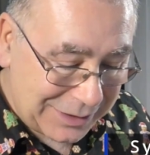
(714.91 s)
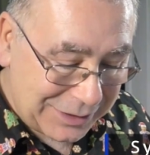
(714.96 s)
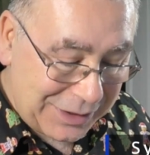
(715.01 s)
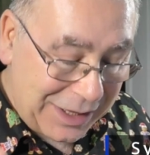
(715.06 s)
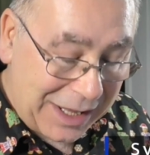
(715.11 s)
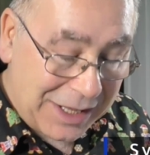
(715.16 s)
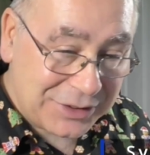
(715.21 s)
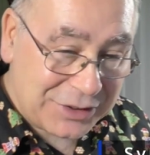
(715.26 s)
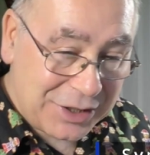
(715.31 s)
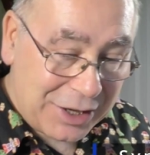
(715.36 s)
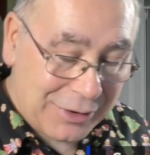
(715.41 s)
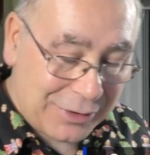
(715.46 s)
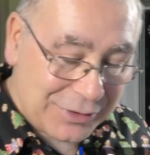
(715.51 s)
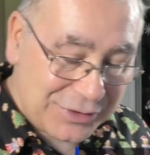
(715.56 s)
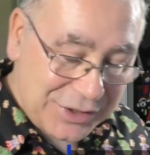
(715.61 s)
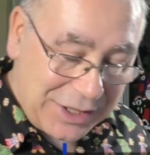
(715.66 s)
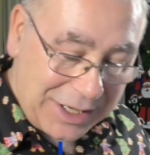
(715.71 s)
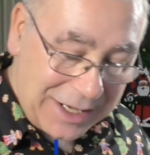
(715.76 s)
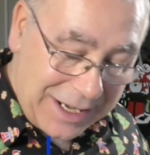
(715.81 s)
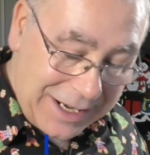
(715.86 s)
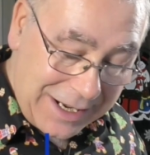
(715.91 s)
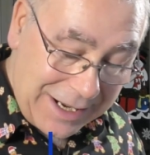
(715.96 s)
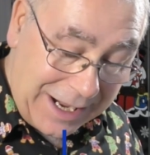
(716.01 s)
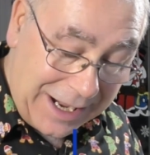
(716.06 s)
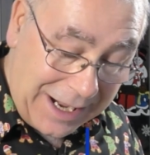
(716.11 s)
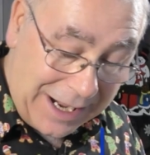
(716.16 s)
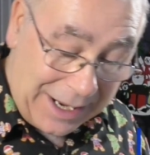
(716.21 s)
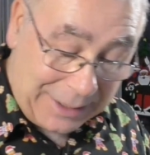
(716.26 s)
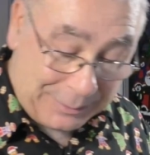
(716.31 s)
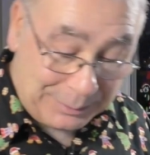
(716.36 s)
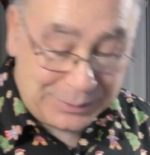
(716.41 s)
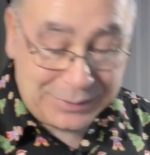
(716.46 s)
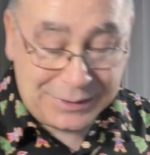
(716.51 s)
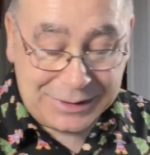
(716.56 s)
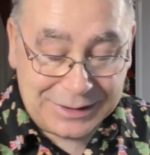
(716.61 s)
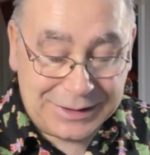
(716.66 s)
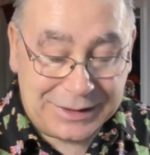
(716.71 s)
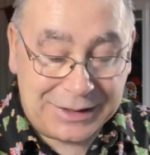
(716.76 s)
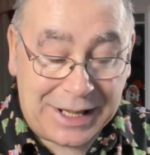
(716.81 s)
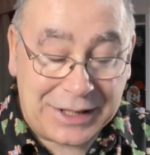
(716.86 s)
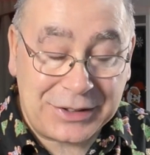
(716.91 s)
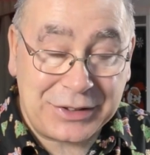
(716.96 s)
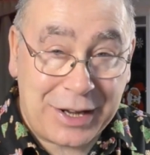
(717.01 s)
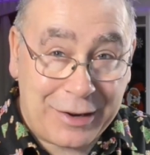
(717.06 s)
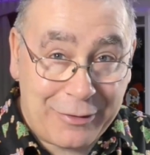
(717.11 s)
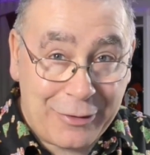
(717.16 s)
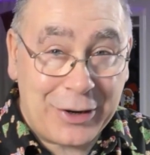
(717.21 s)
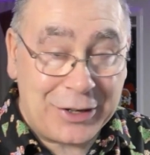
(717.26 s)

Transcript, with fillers: That's how I set it up. That's how